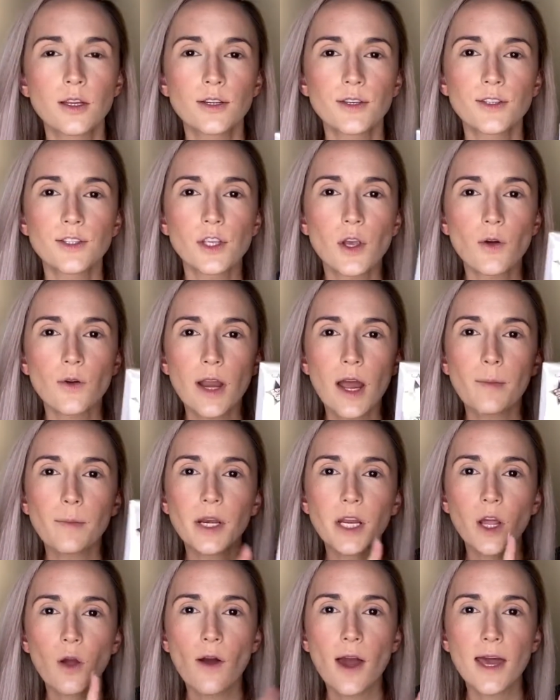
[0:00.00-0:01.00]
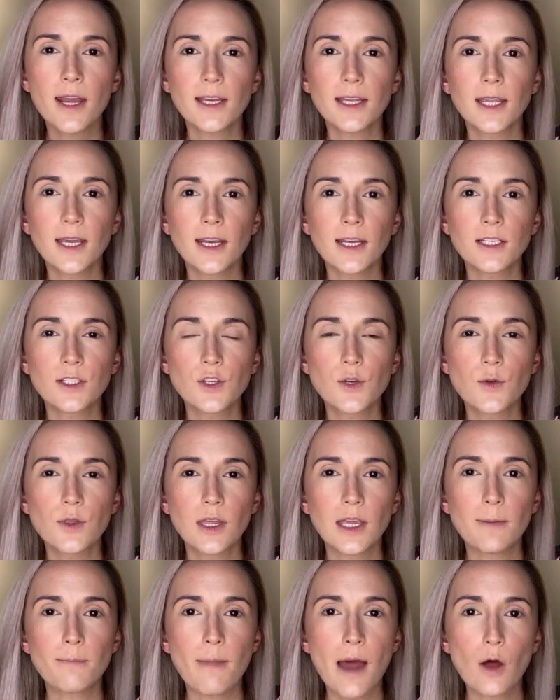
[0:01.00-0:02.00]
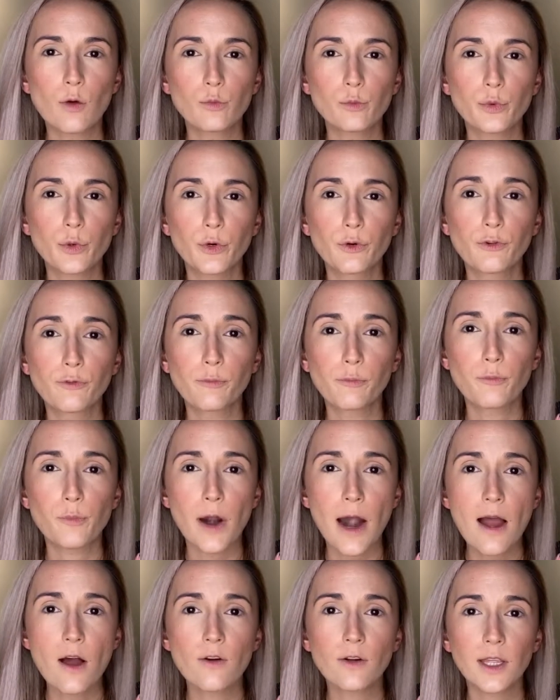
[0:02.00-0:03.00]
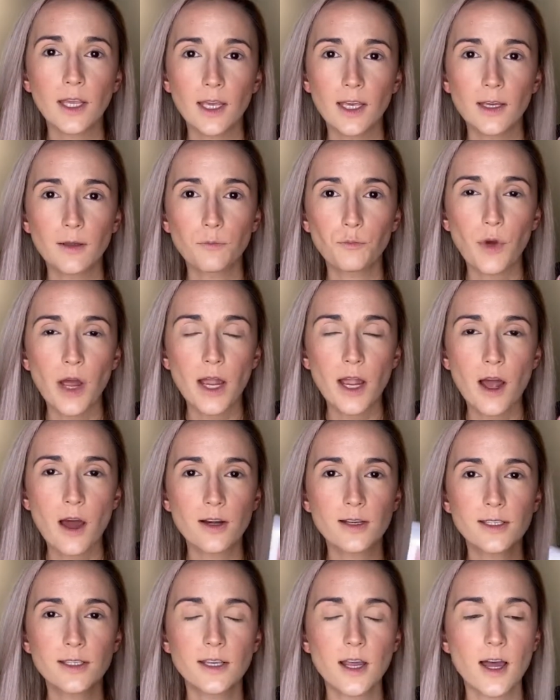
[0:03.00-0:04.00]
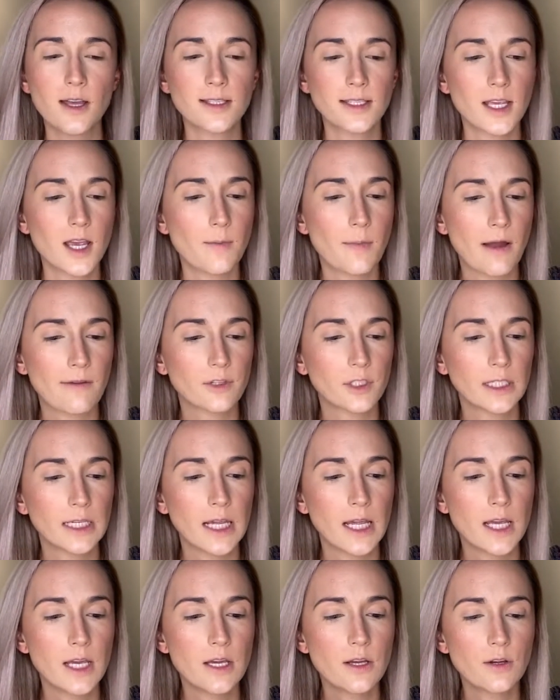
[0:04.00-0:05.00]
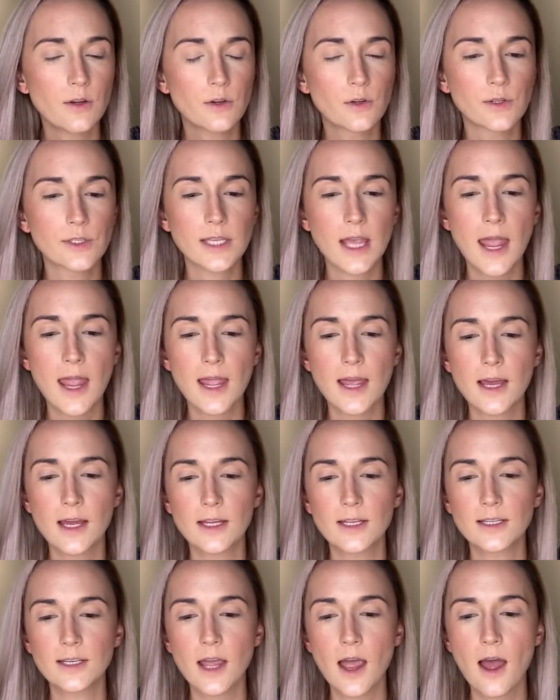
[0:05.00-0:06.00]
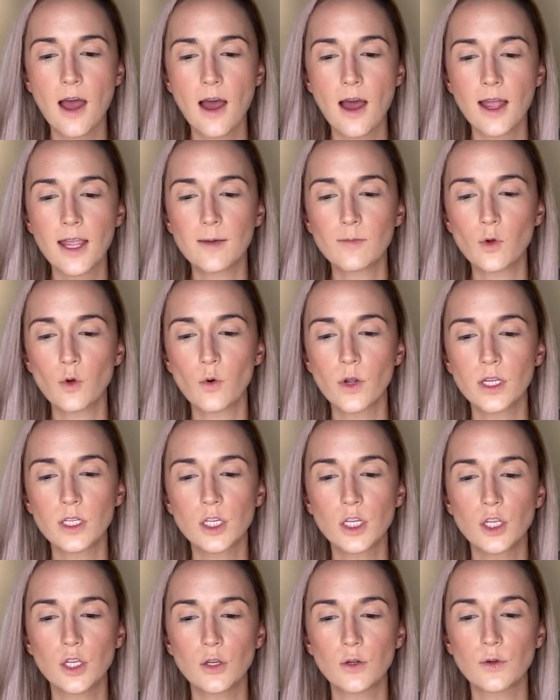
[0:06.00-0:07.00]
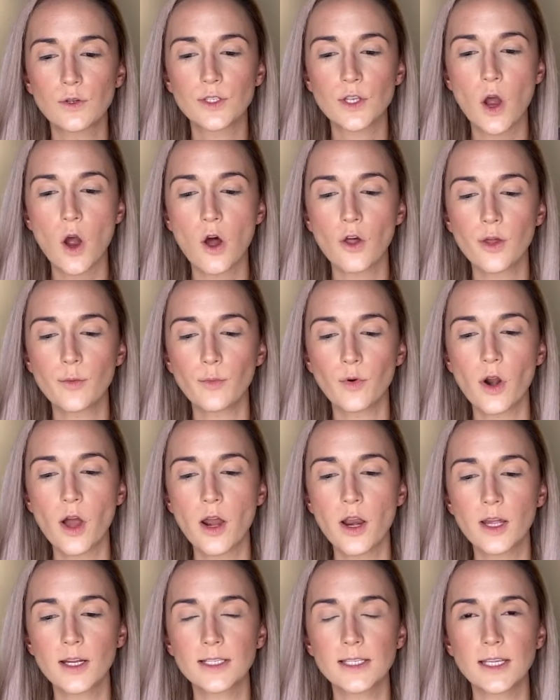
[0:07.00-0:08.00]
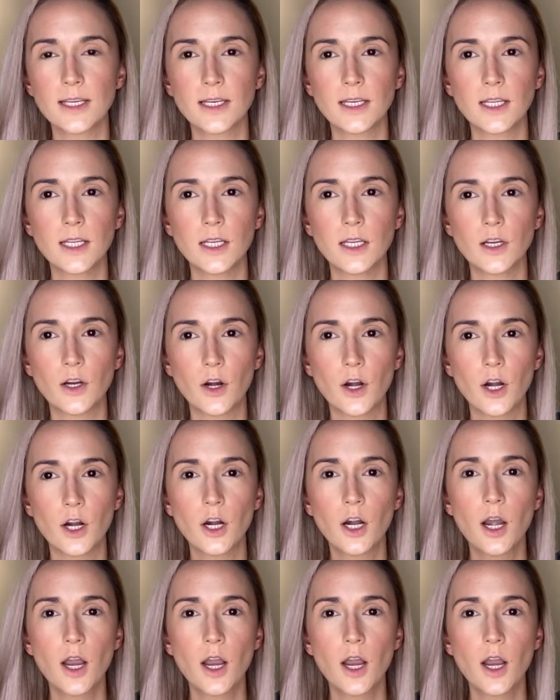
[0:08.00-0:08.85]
So now I'm going to go ahead and get into the Melt Proof Brow Kit by Anastasia Beverly Hills, and I am going to use all the products in here